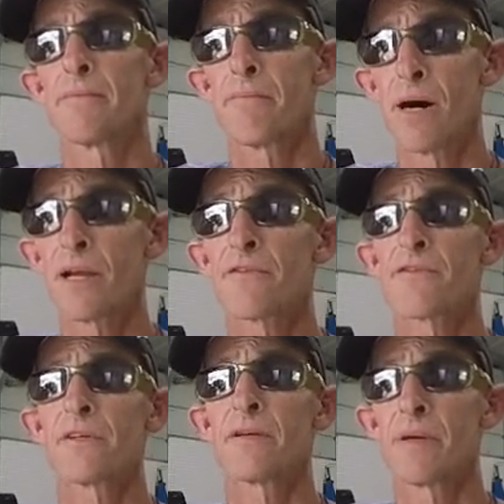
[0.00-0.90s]

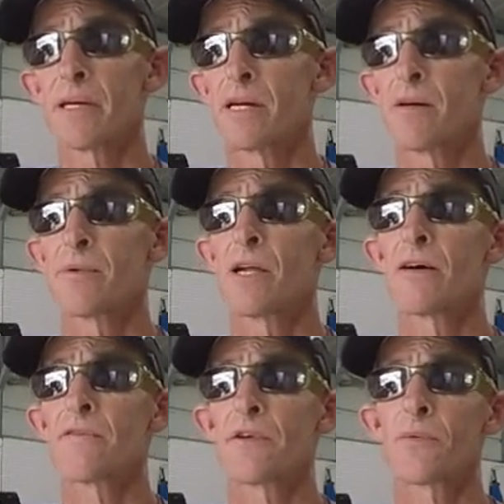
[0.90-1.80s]
monofilament coming
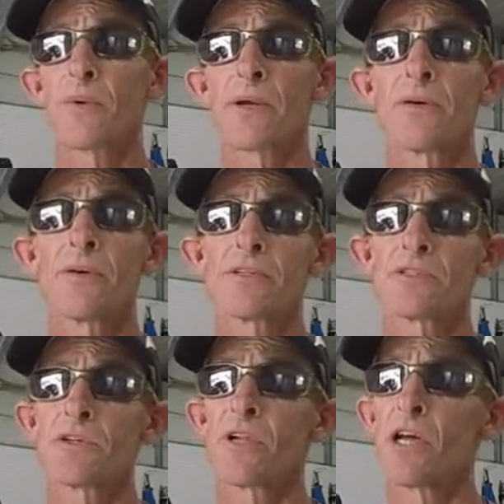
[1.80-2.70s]
off your reel is
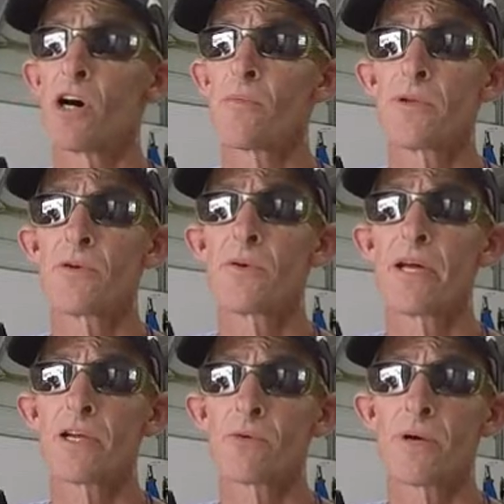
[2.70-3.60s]
going to help you
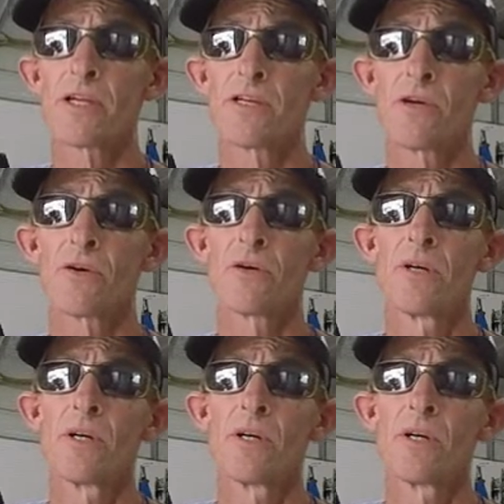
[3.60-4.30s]
a great deal.